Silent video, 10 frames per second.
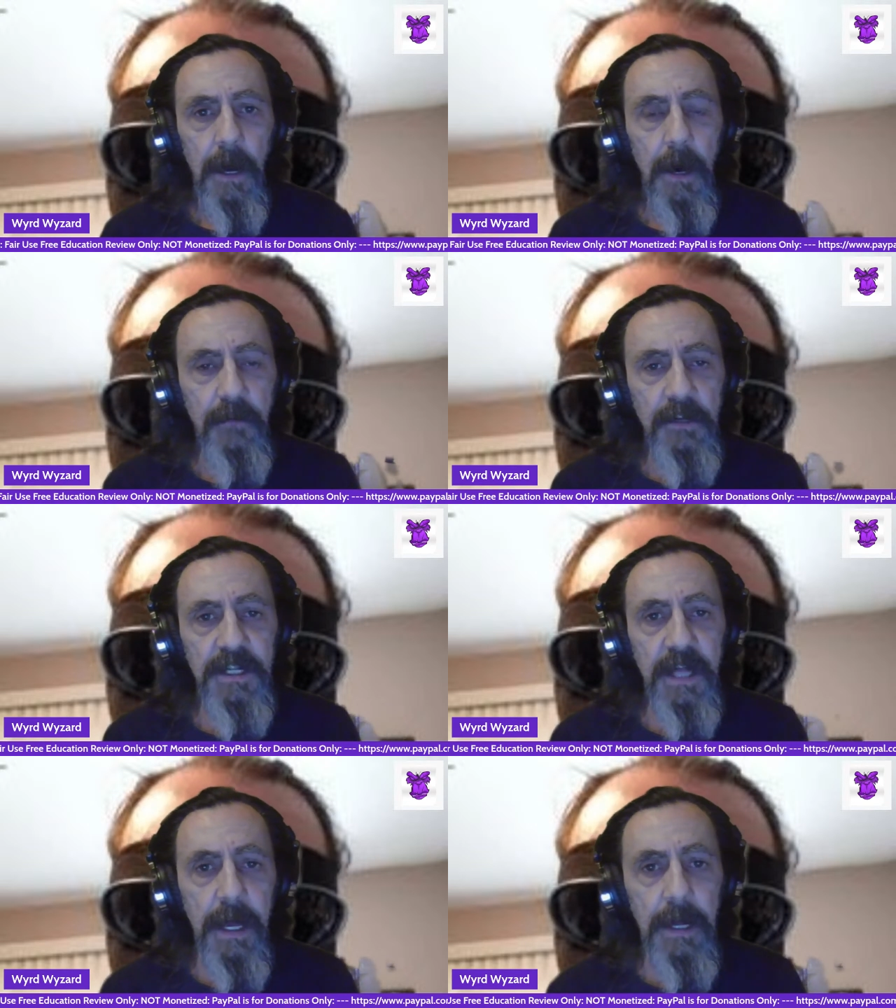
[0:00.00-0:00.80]
of the
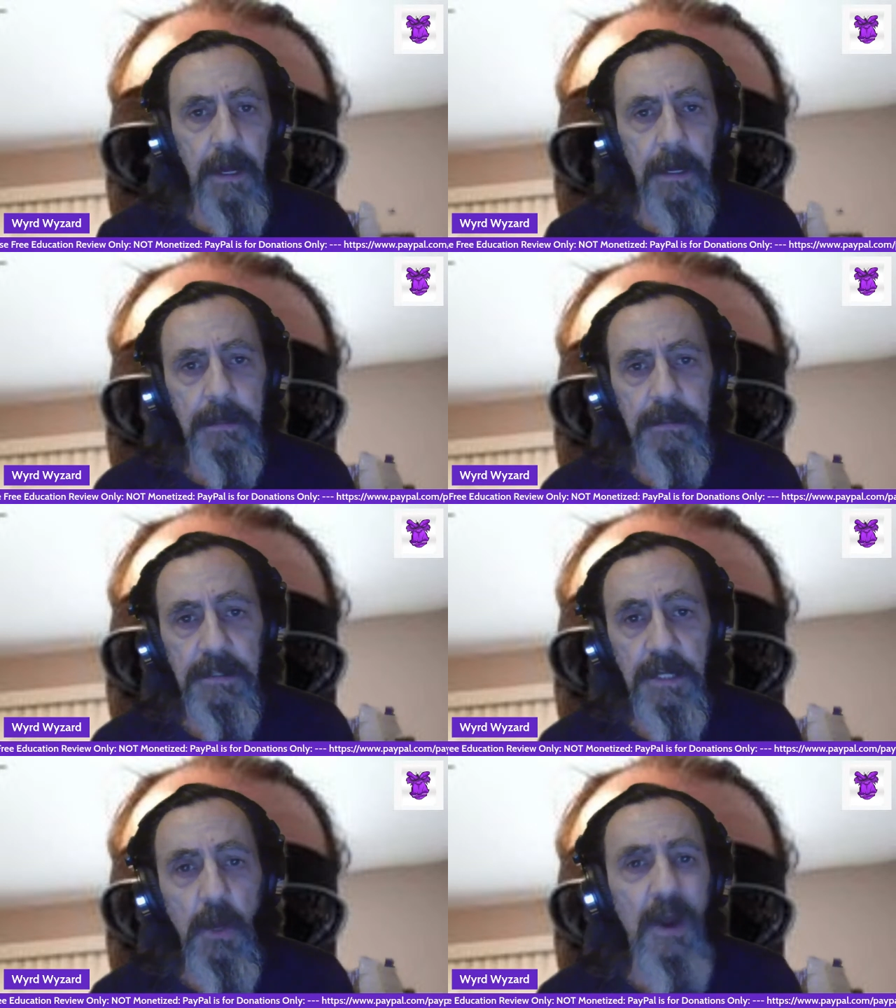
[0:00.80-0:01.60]
state
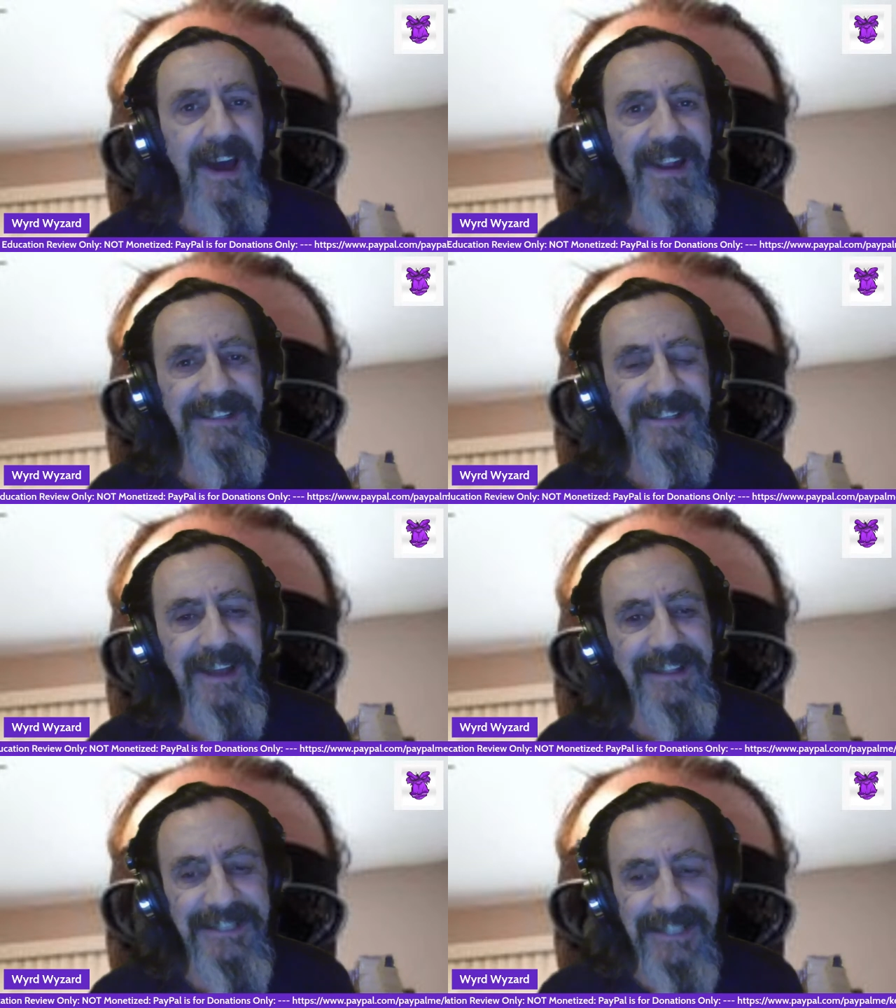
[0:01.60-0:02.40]
and United
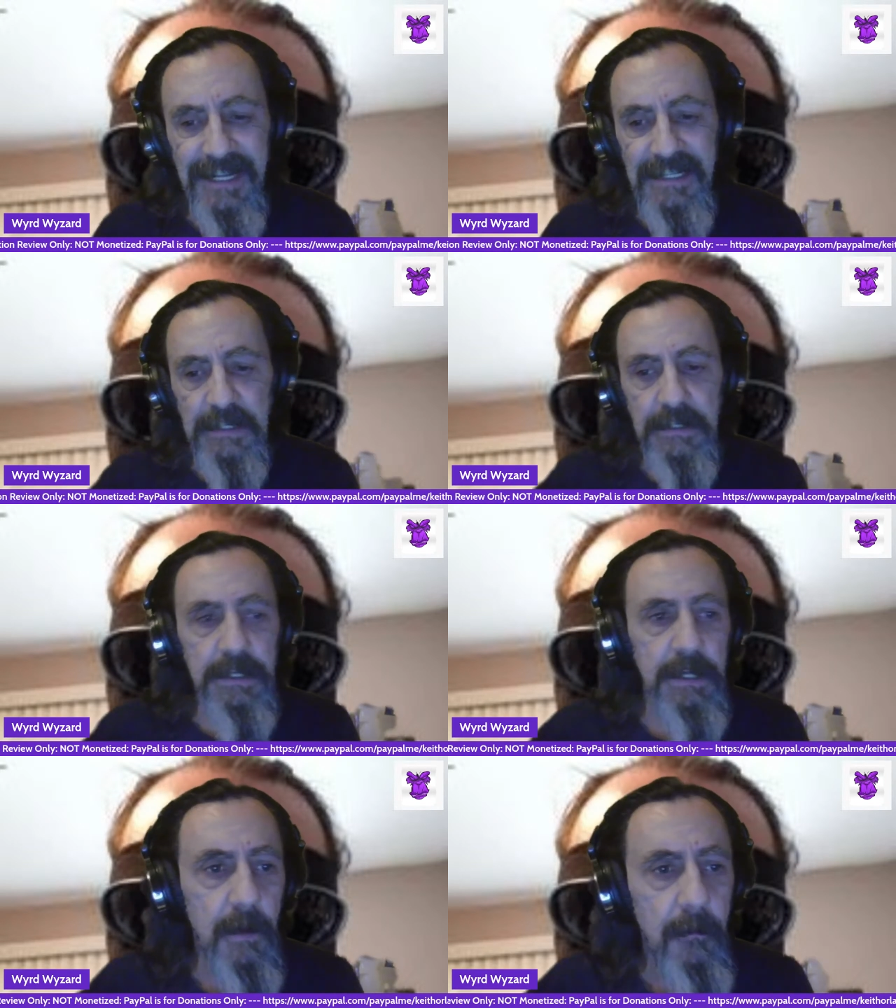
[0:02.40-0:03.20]
States citizens.
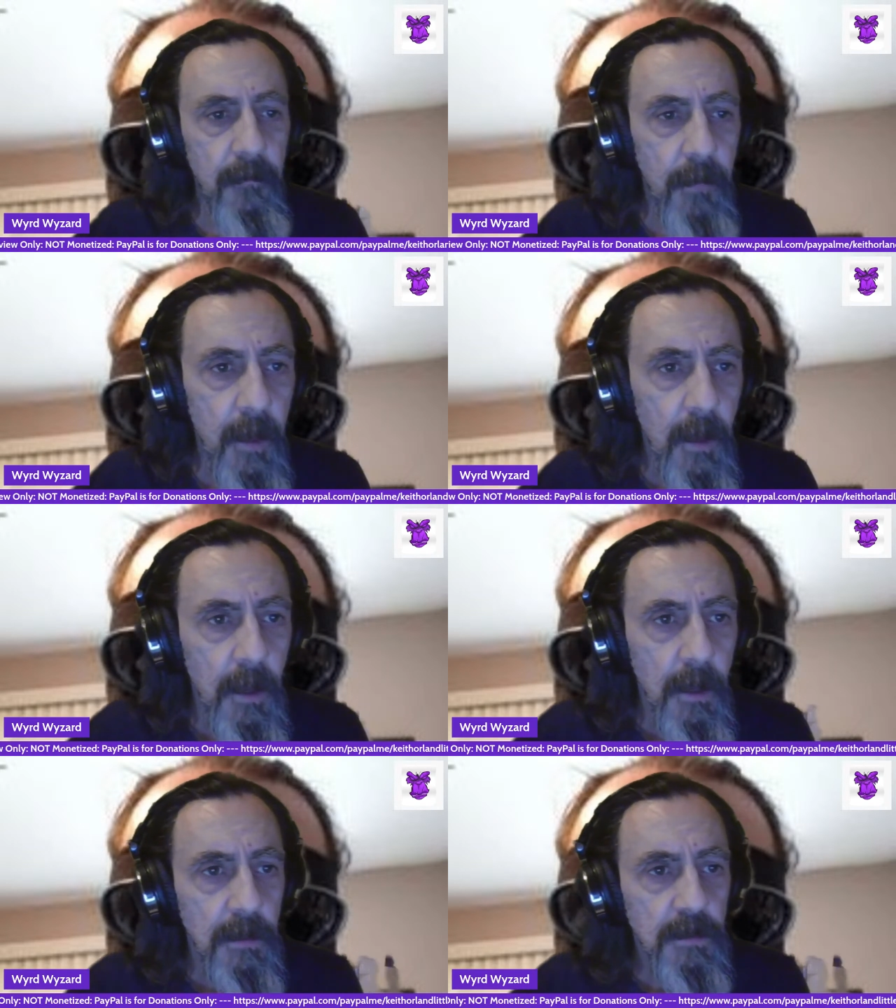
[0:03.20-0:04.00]

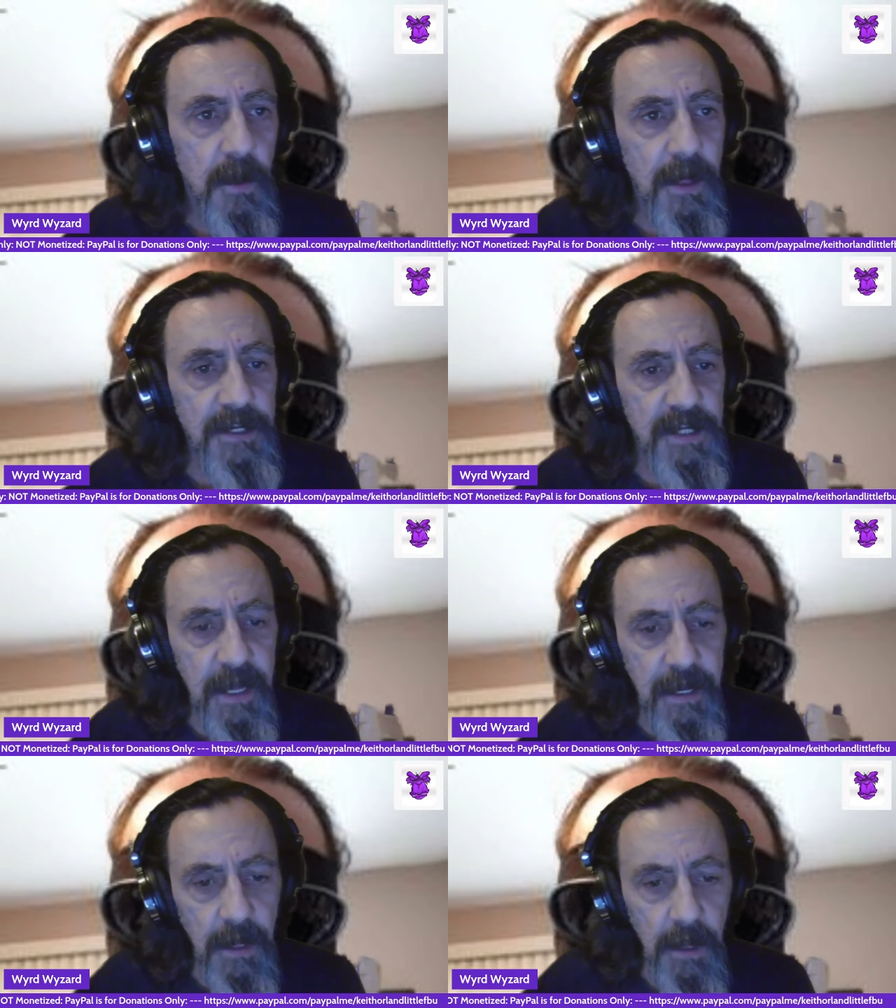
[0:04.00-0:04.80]
So let's
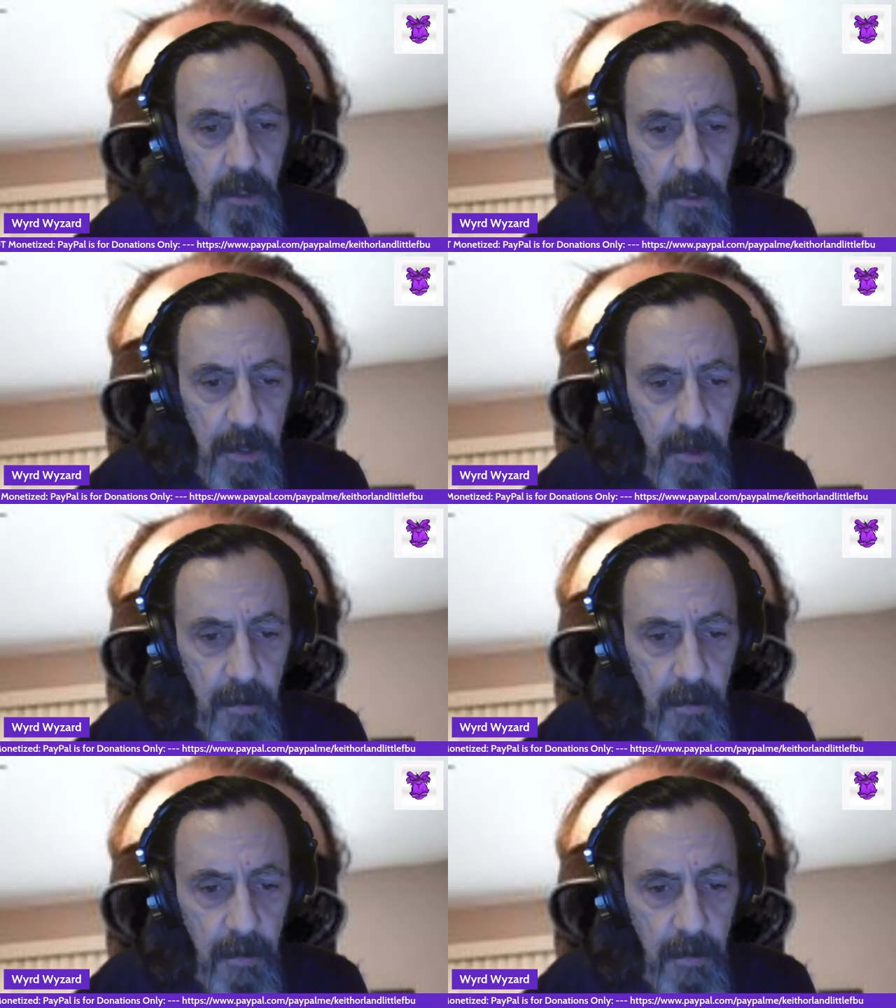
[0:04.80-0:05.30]
take a look